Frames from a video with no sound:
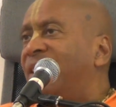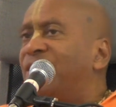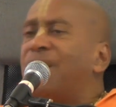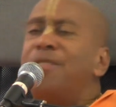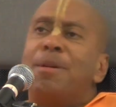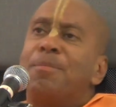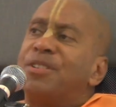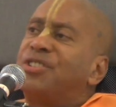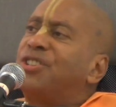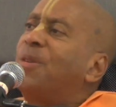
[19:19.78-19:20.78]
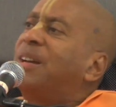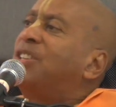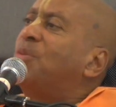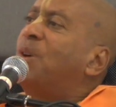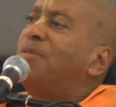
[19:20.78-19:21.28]
So I remember showing
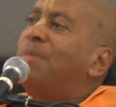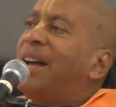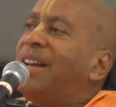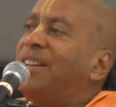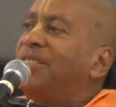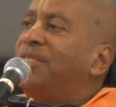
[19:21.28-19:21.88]
it to one of my